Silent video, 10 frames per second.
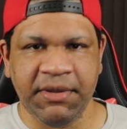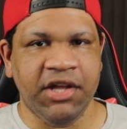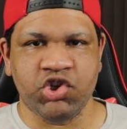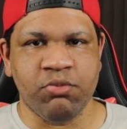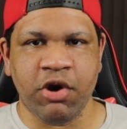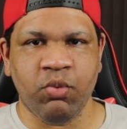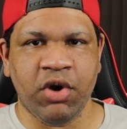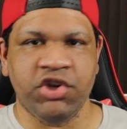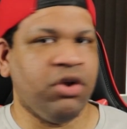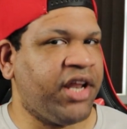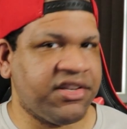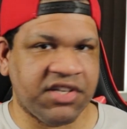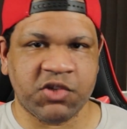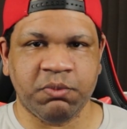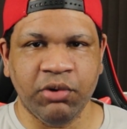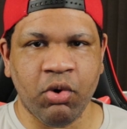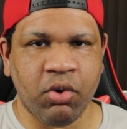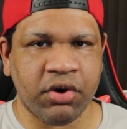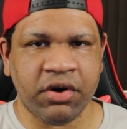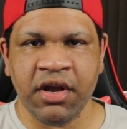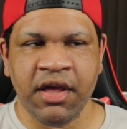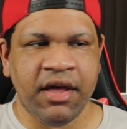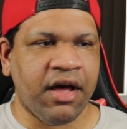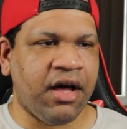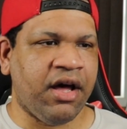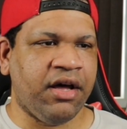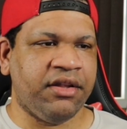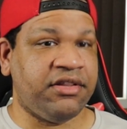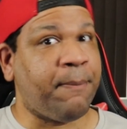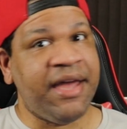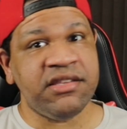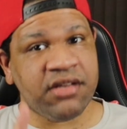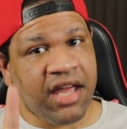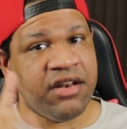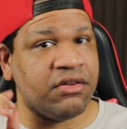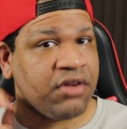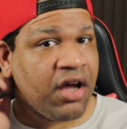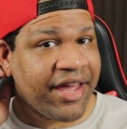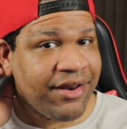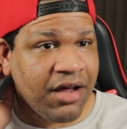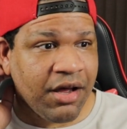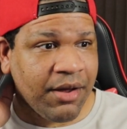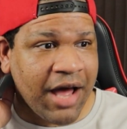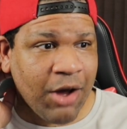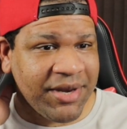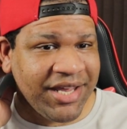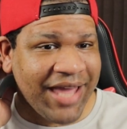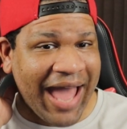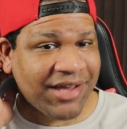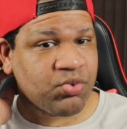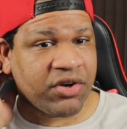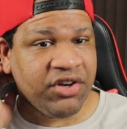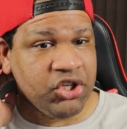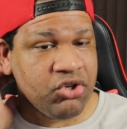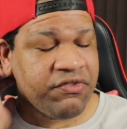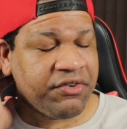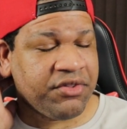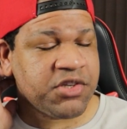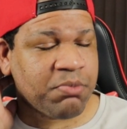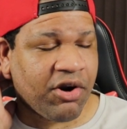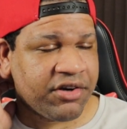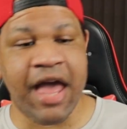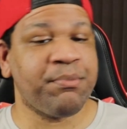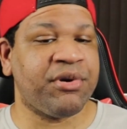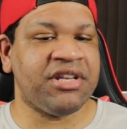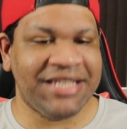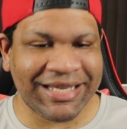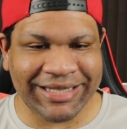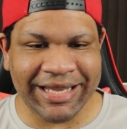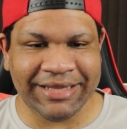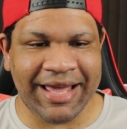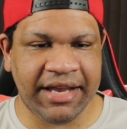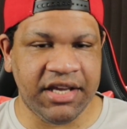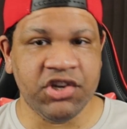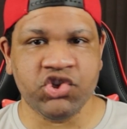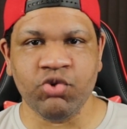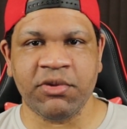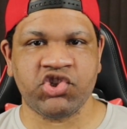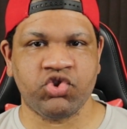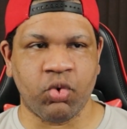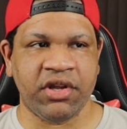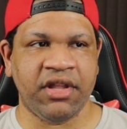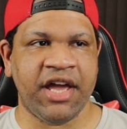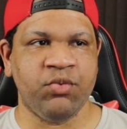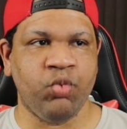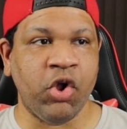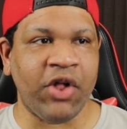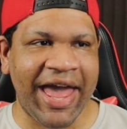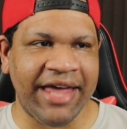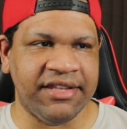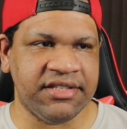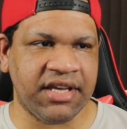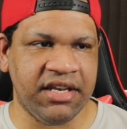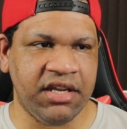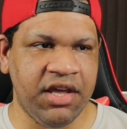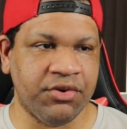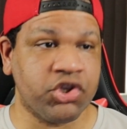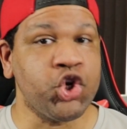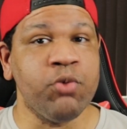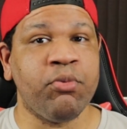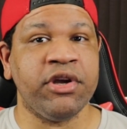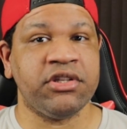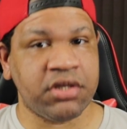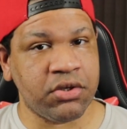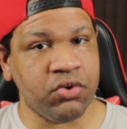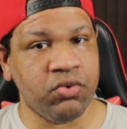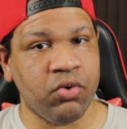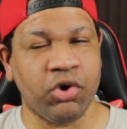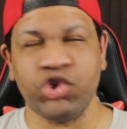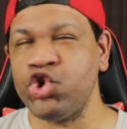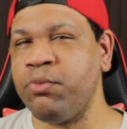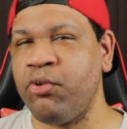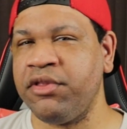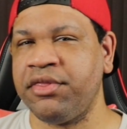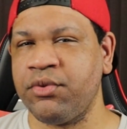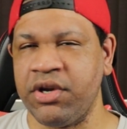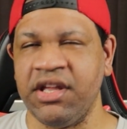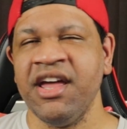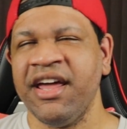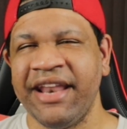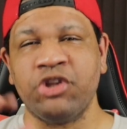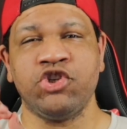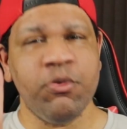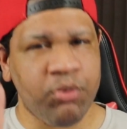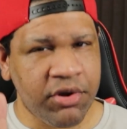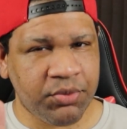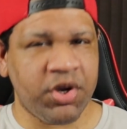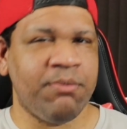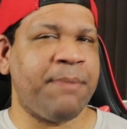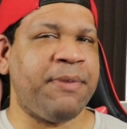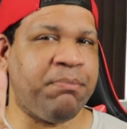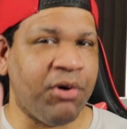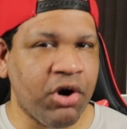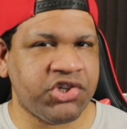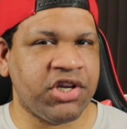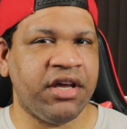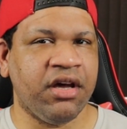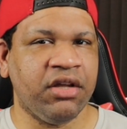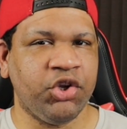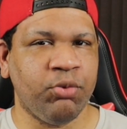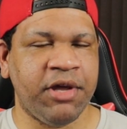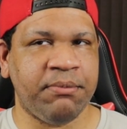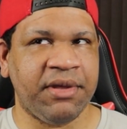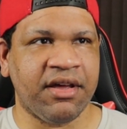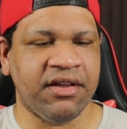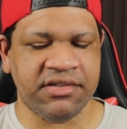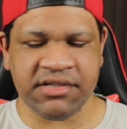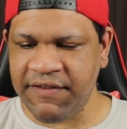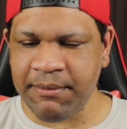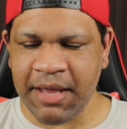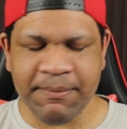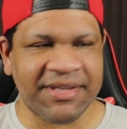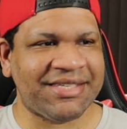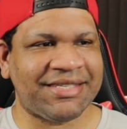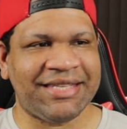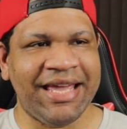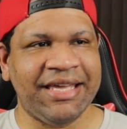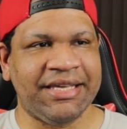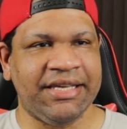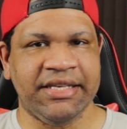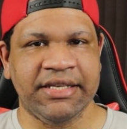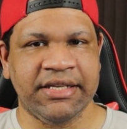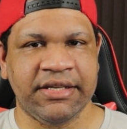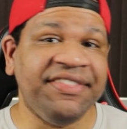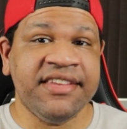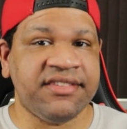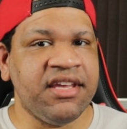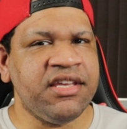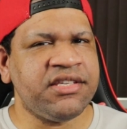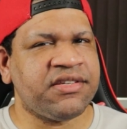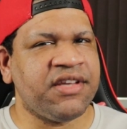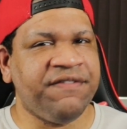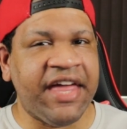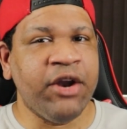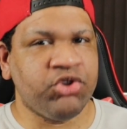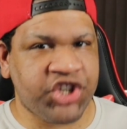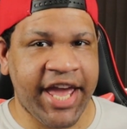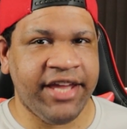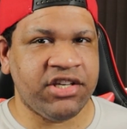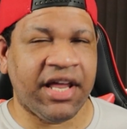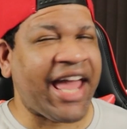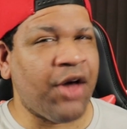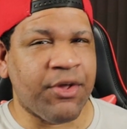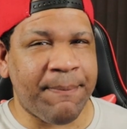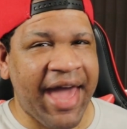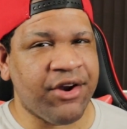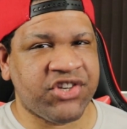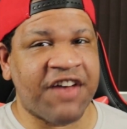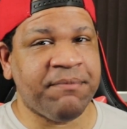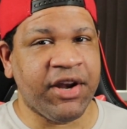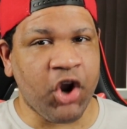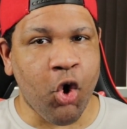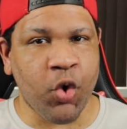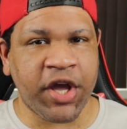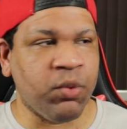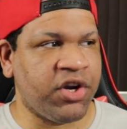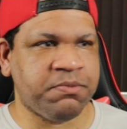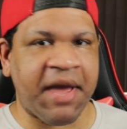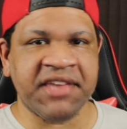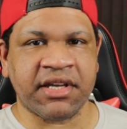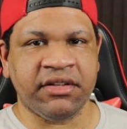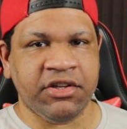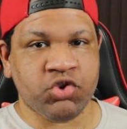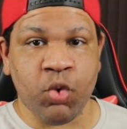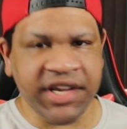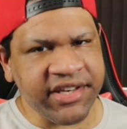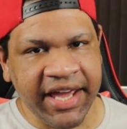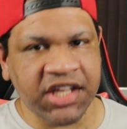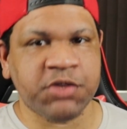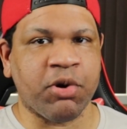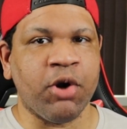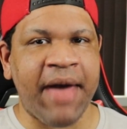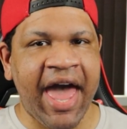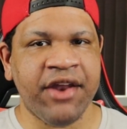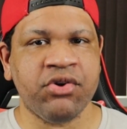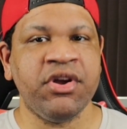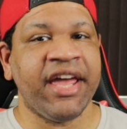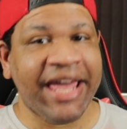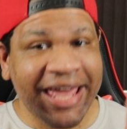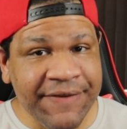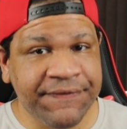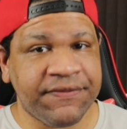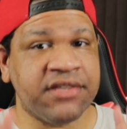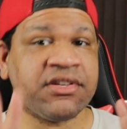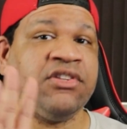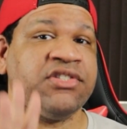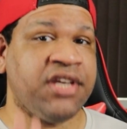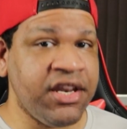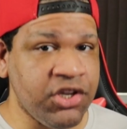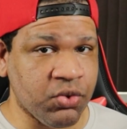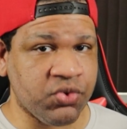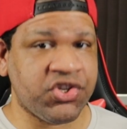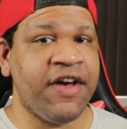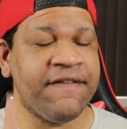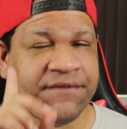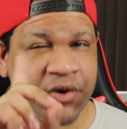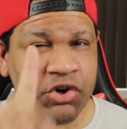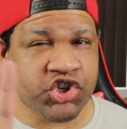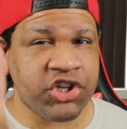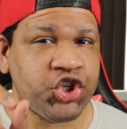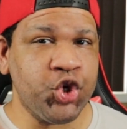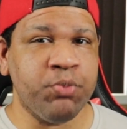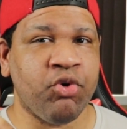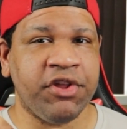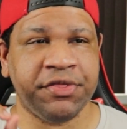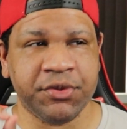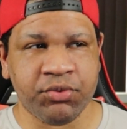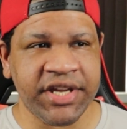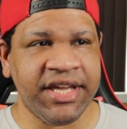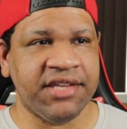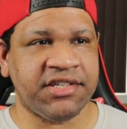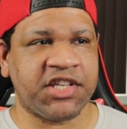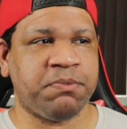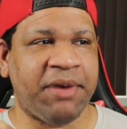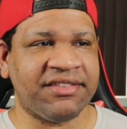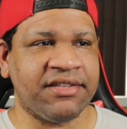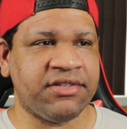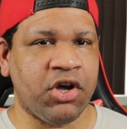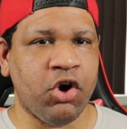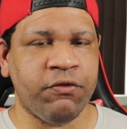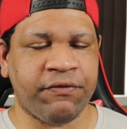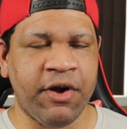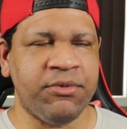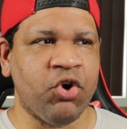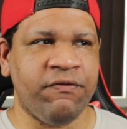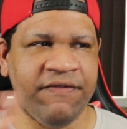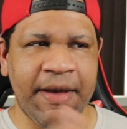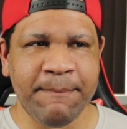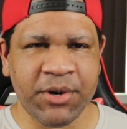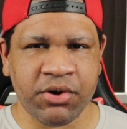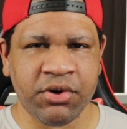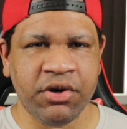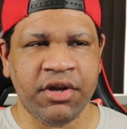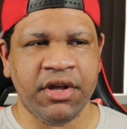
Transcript: in 2.1. Let us explore. Depends again how many acts we're gonna do for this part. I am predicting that Inazuma's storyline will end in either 2.2 or 2.3. Now 2.3 might be pushing it a little bit, because if I'm not mistaken, and this is if they don't change like how the banners have been going, where it's basically 20 days per banner, if this continues, version 2.3 is expected to go from November